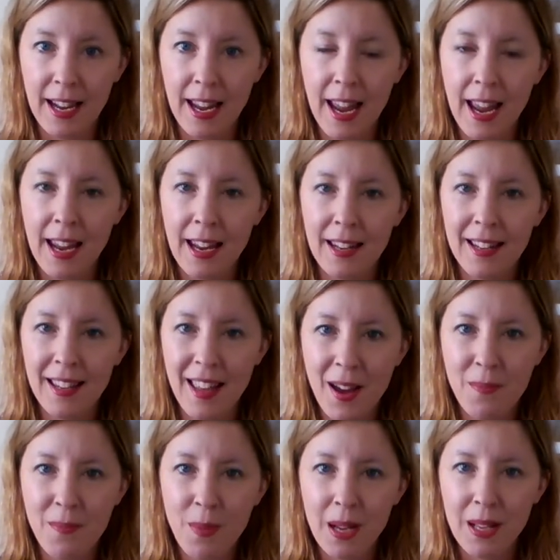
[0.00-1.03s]
I hated
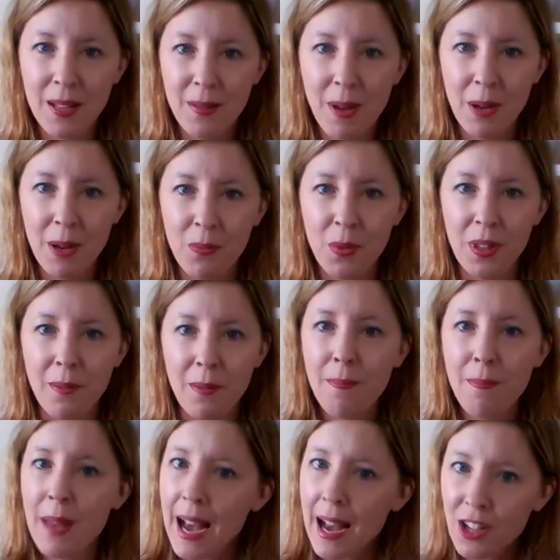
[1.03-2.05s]
that breast pump with a
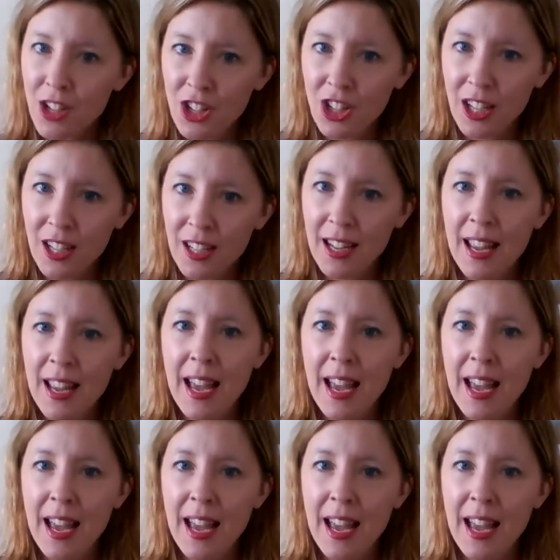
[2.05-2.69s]
passion.